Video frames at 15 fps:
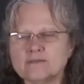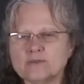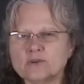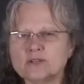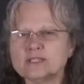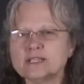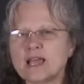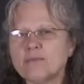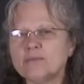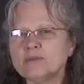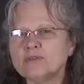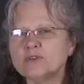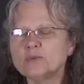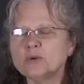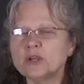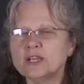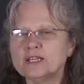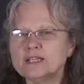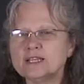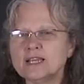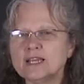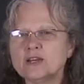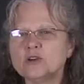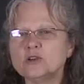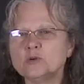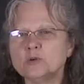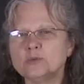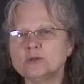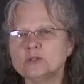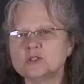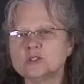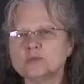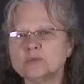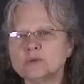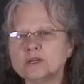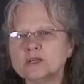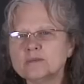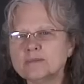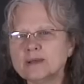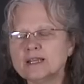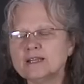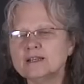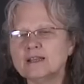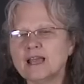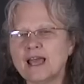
For example, from your indicator, you would push the print button